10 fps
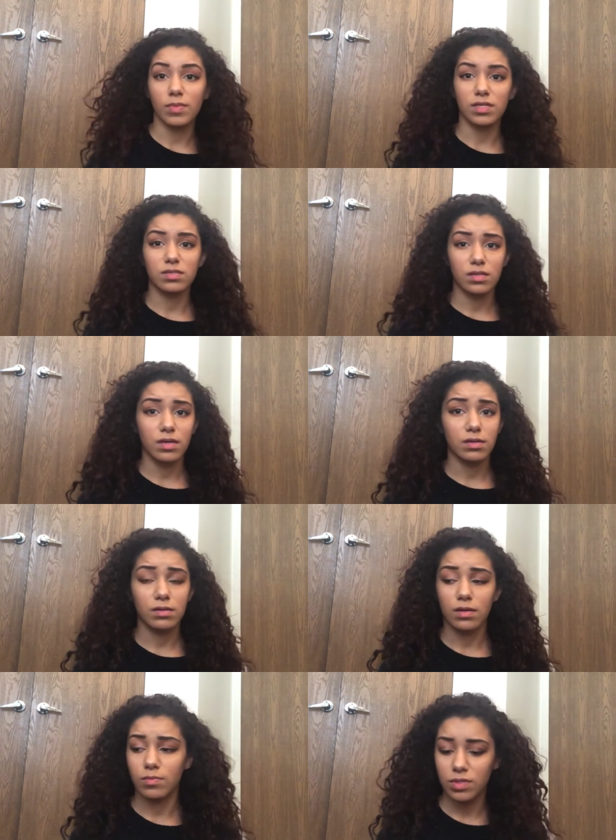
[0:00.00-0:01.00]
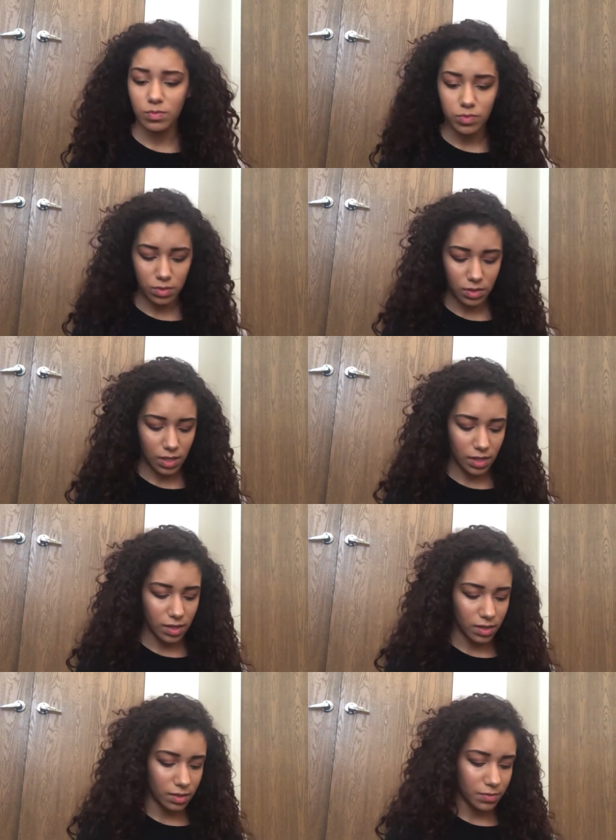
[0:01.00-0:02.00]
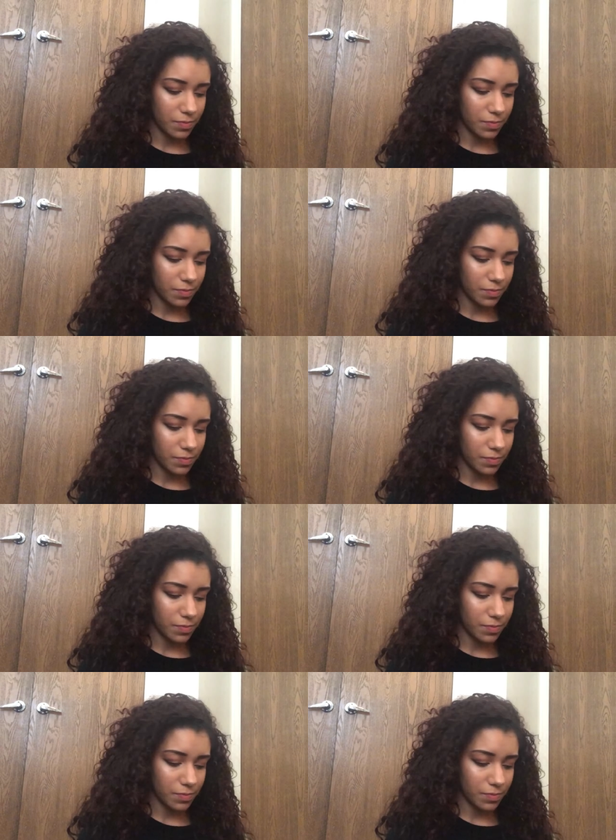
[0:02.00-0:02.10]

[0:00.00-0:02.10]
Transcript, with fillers: mess today. I'm going to put a